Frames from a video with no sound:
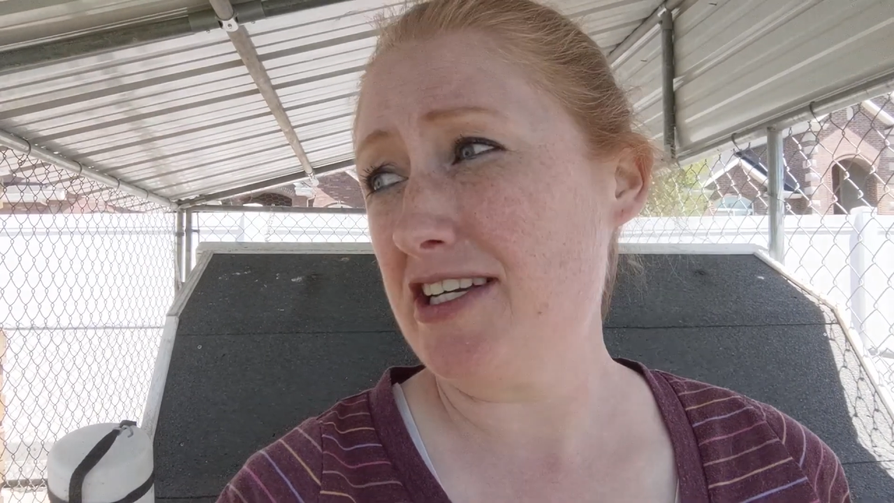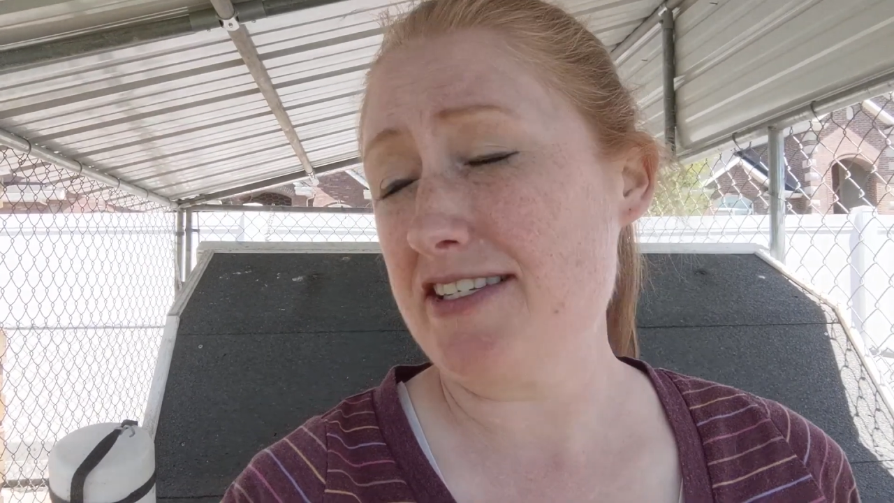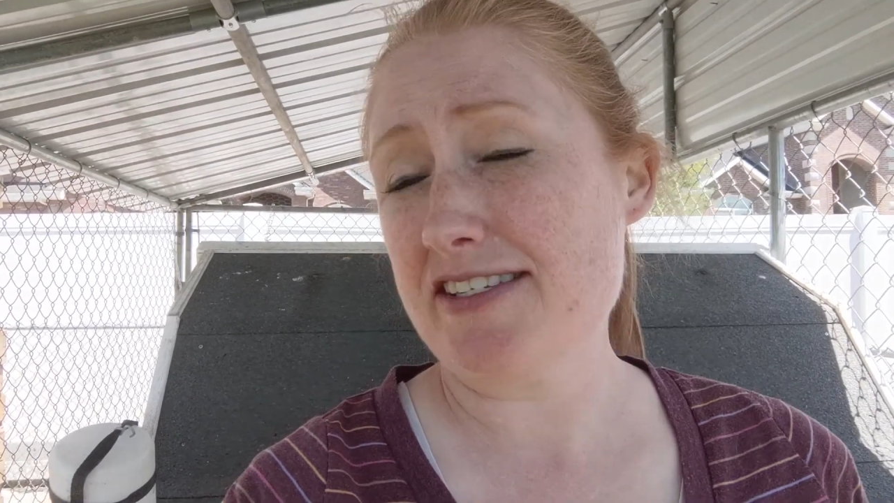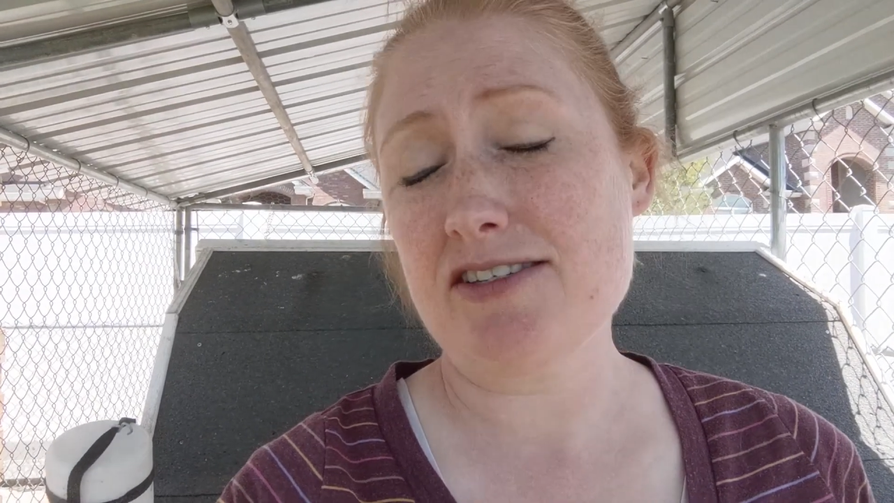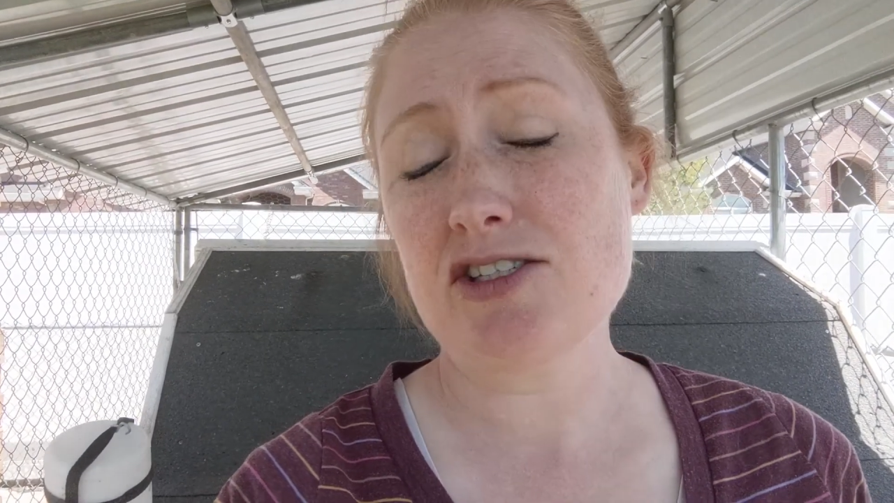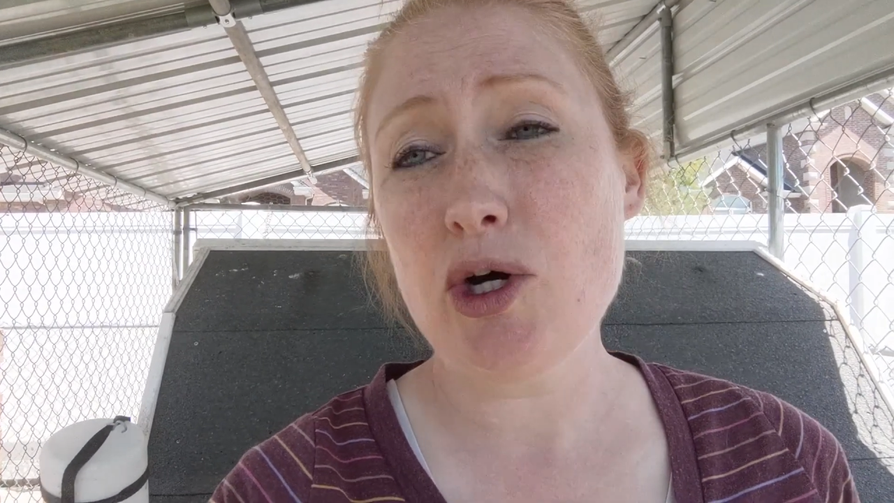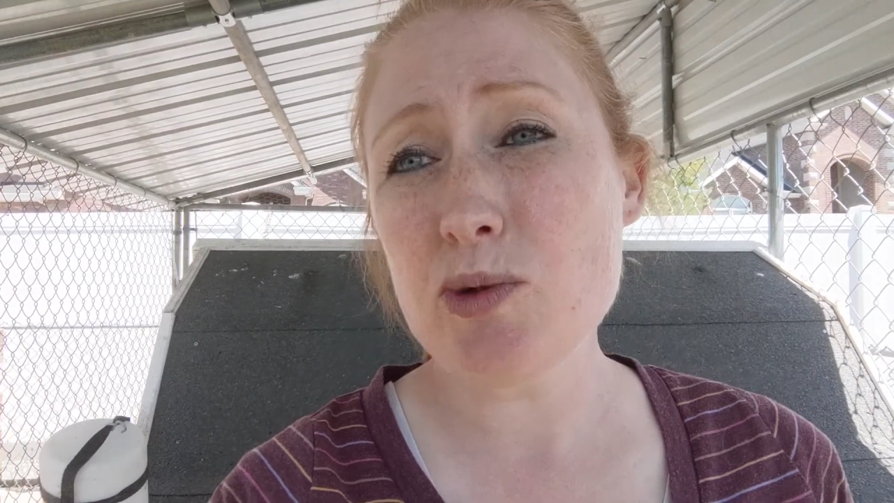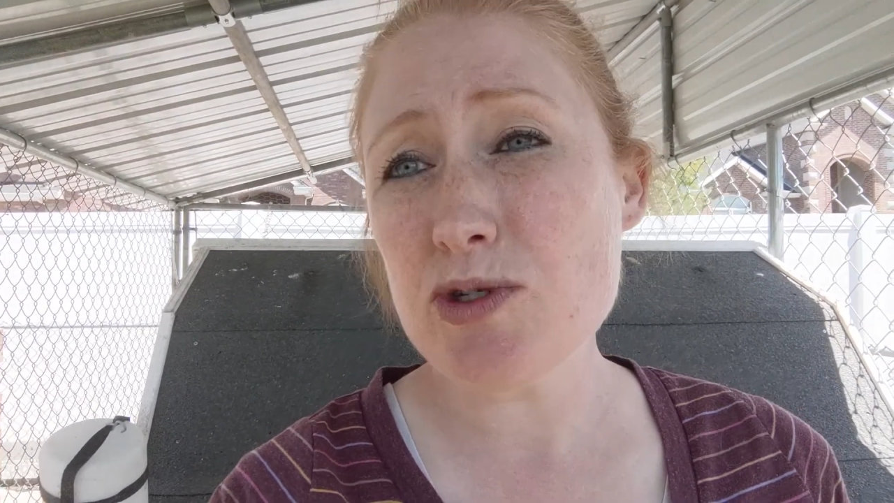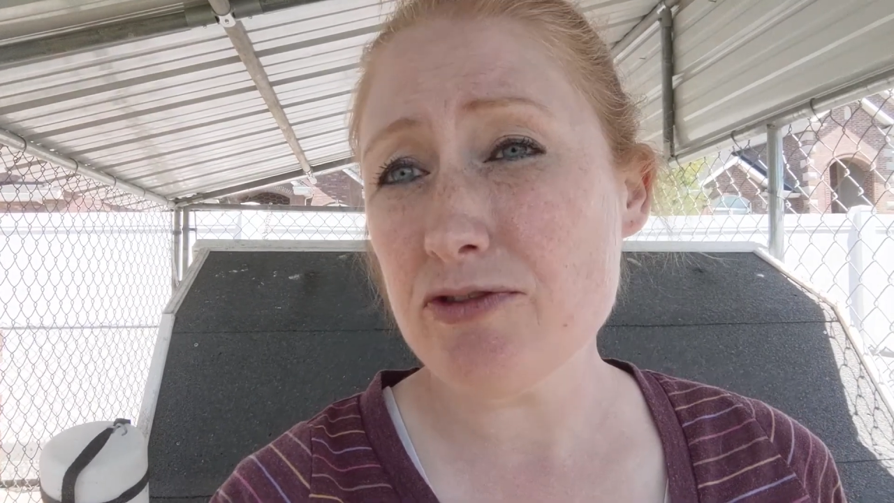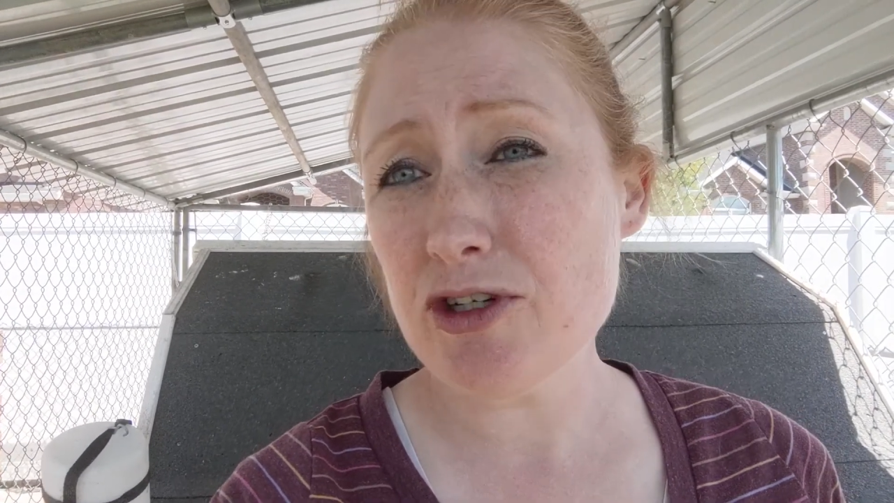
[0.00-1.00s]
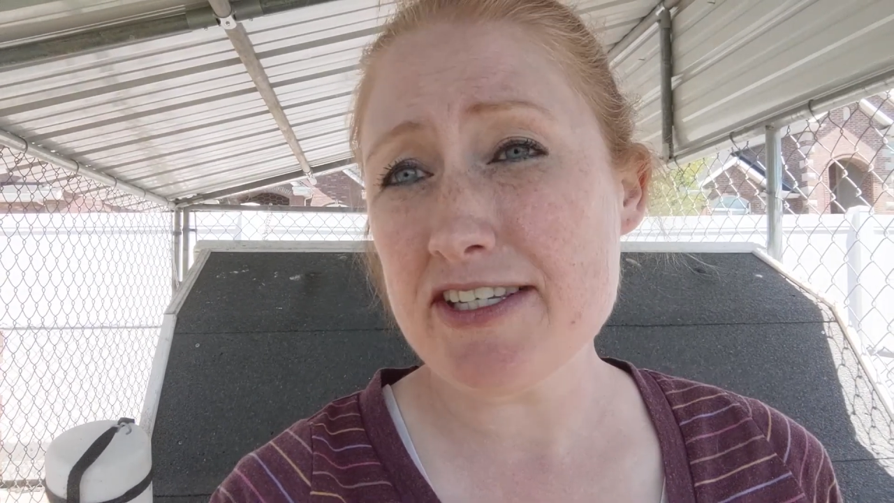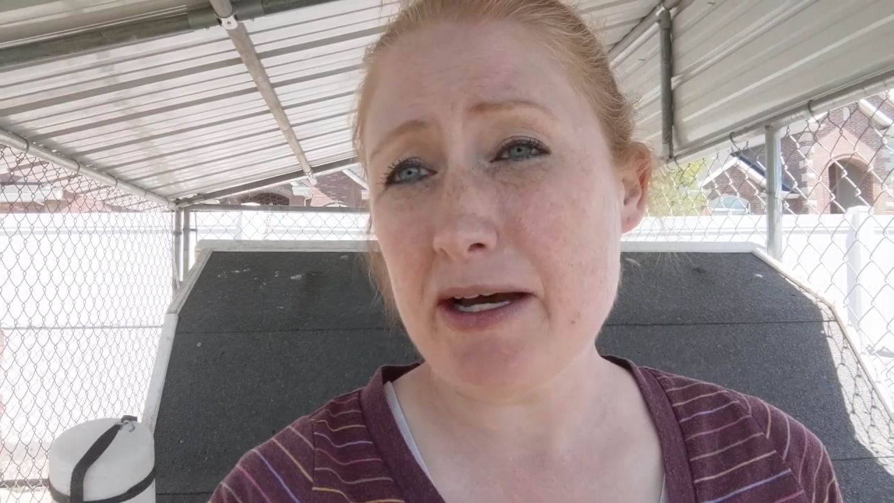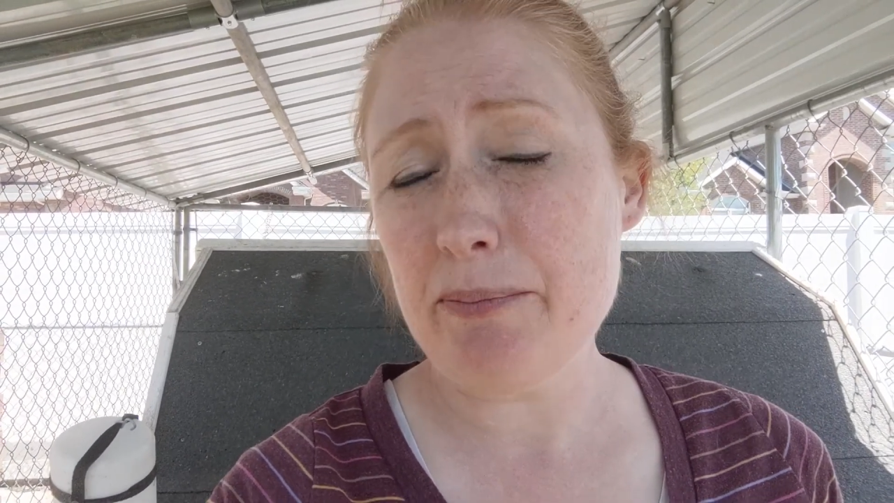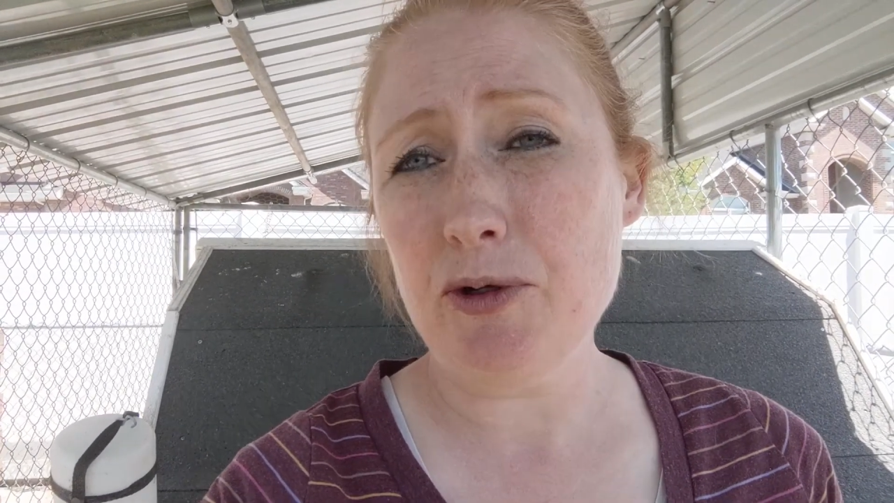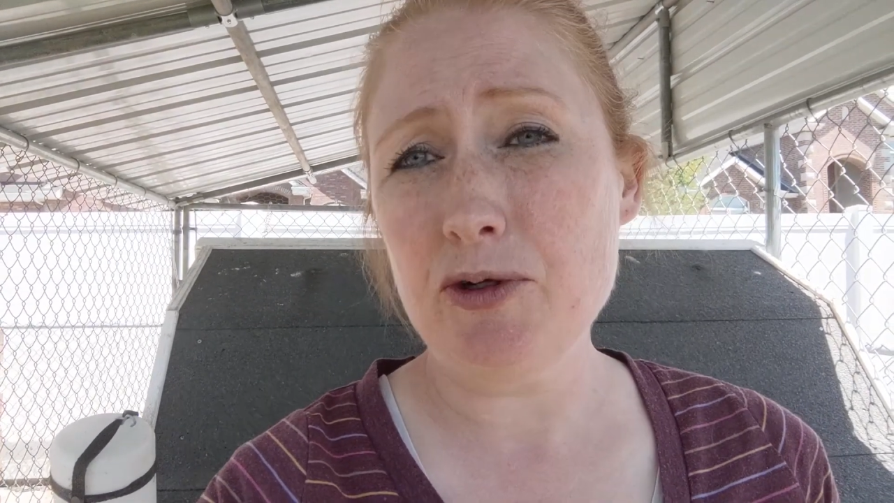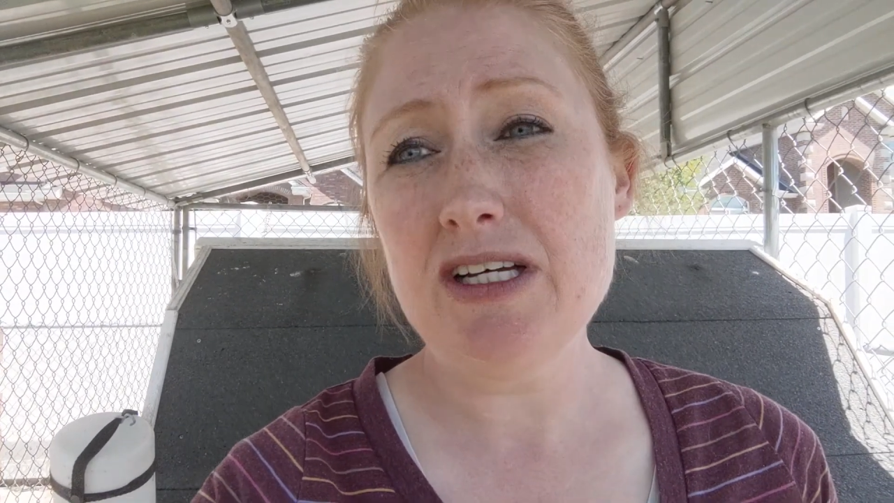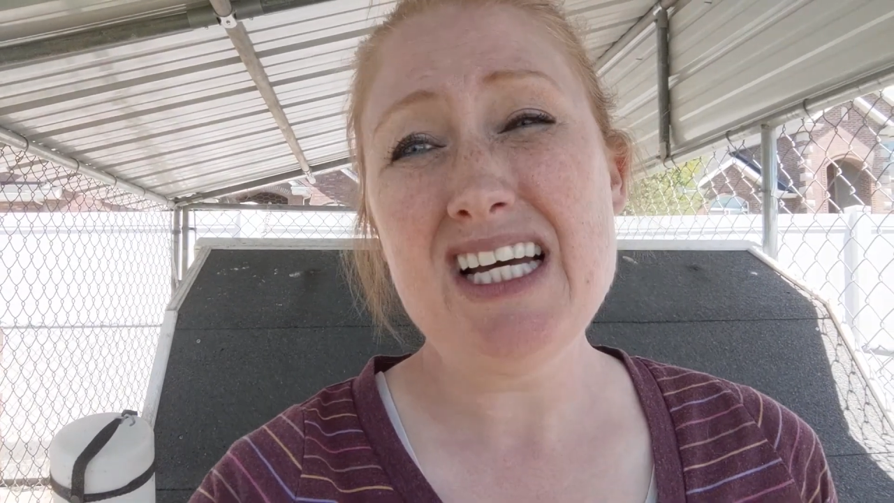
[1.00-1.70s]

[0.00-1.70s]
as goats, for example,